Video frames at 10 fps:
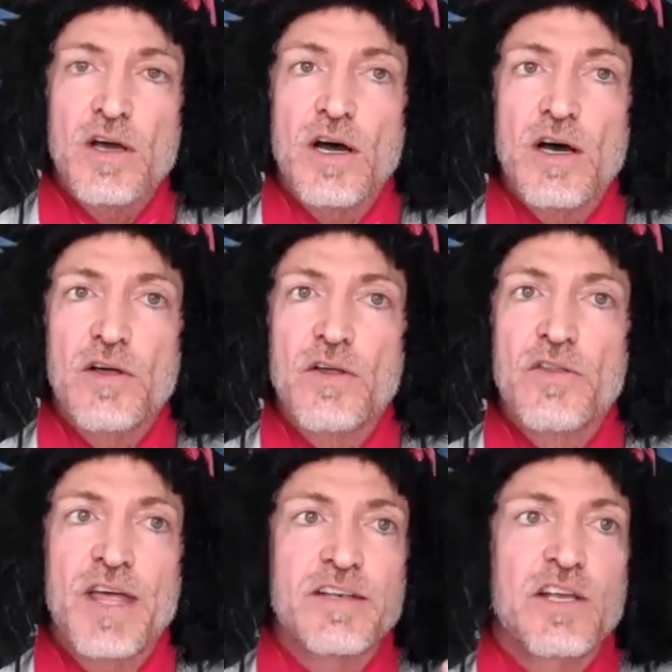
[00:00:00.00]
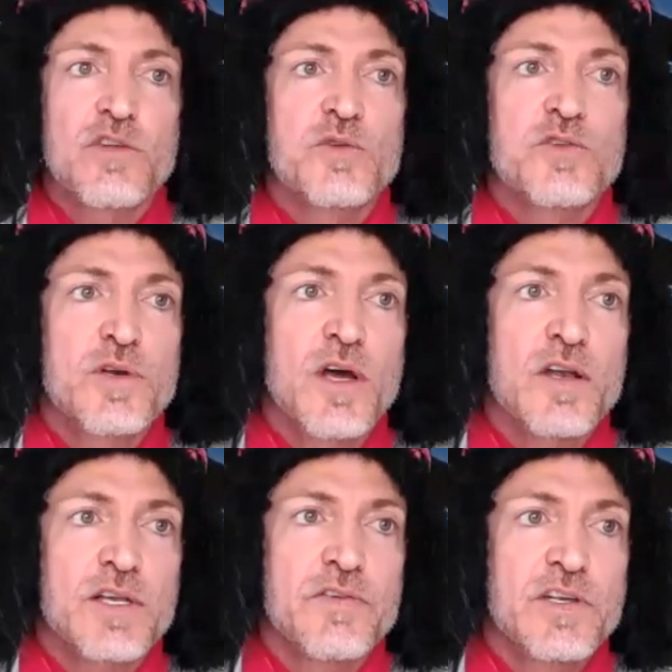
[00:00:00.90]
uh, that tells what's going on.
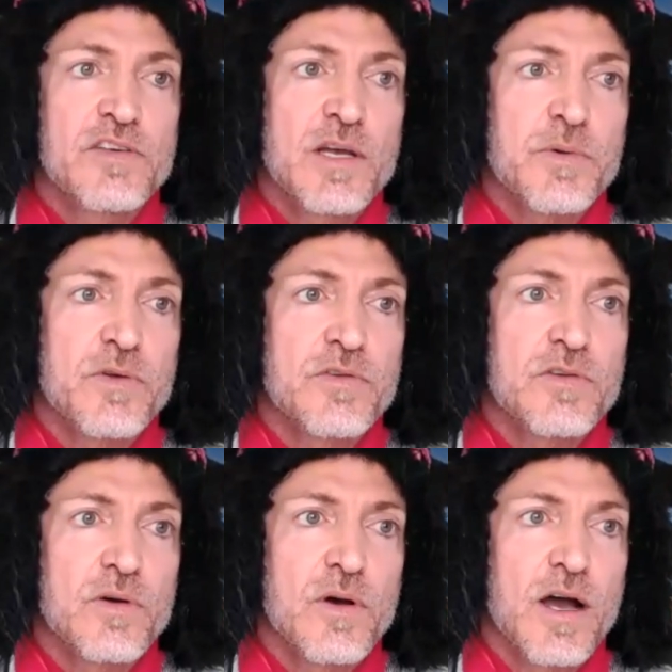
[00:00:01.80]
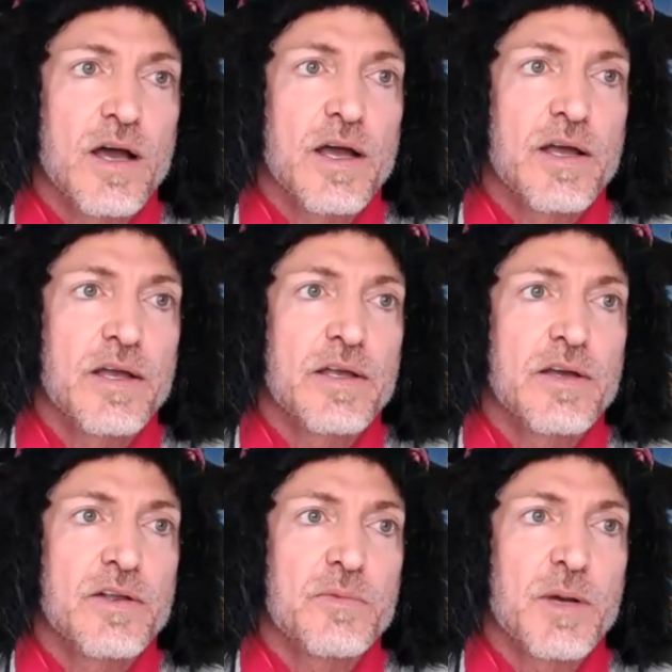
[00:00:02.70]
I'll give you an example. So I,
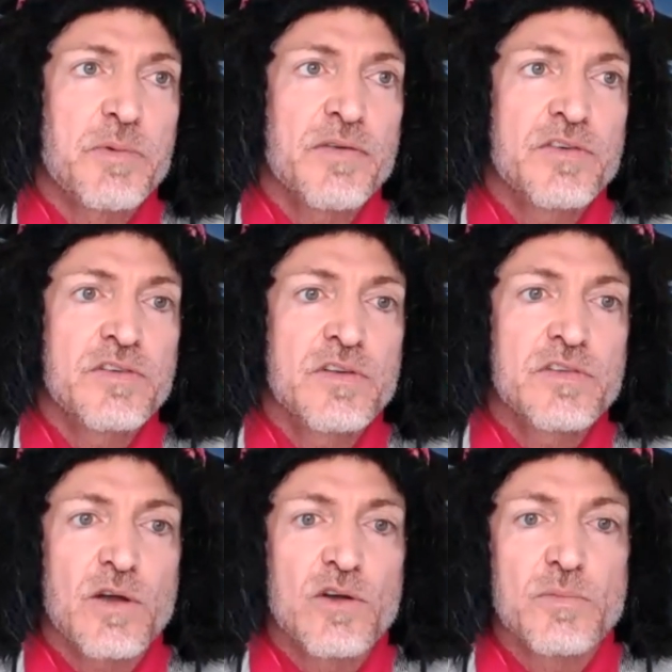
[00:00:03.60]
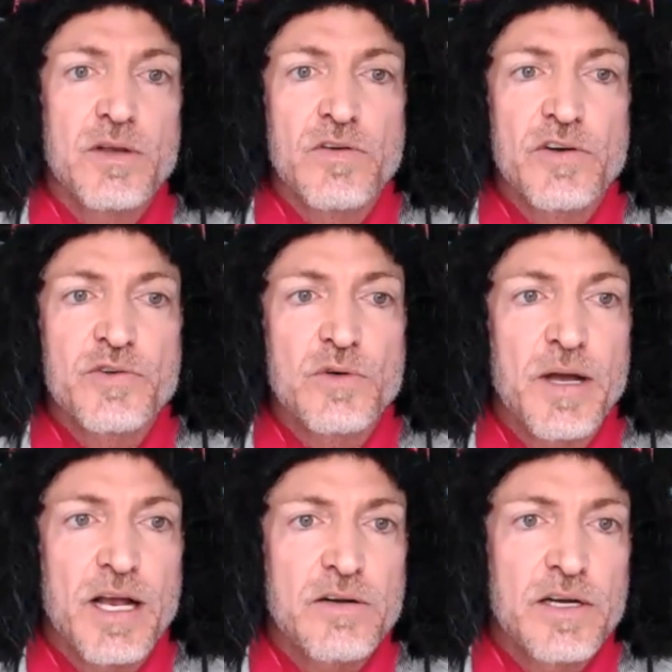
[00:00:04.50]
under my preferences, I go to my virtual
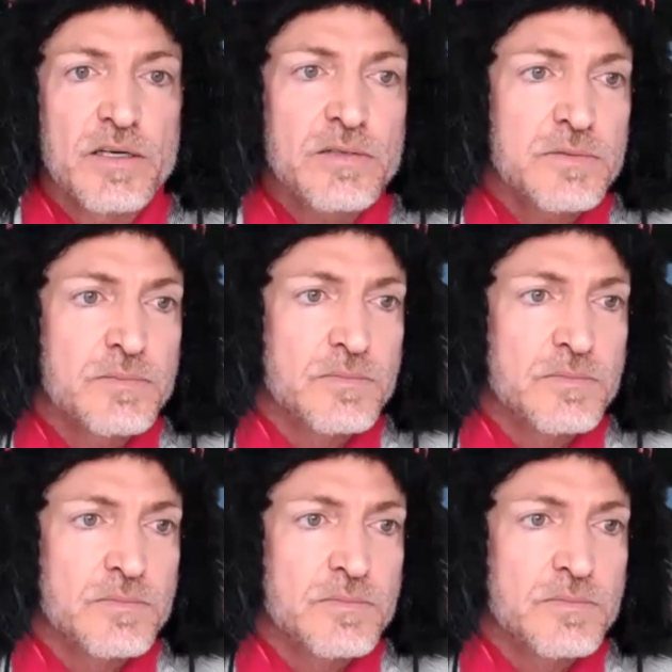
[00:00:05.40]
background